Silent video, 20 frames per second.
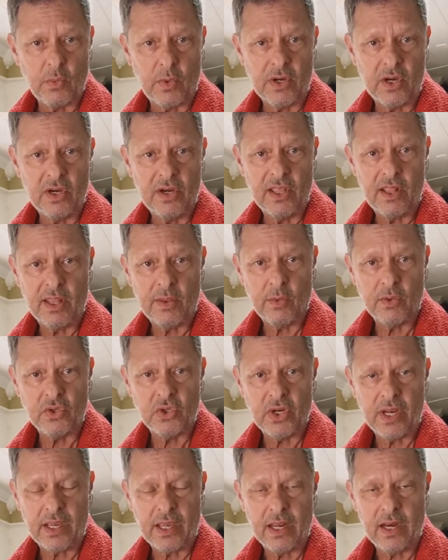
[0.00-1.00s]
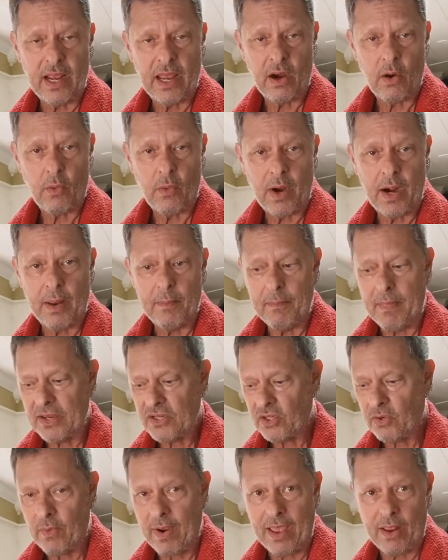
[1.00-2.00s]
when you're dealing with chicken, I don't want to
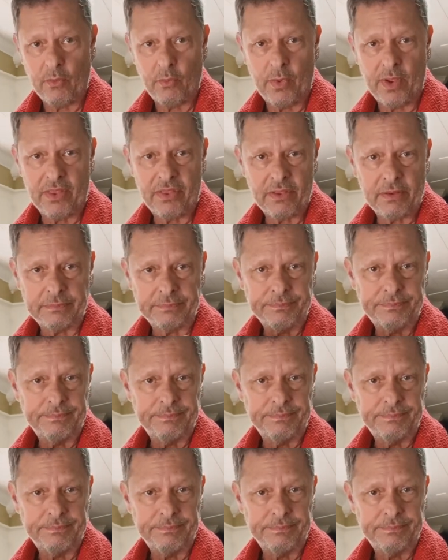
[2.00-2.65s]
mess around with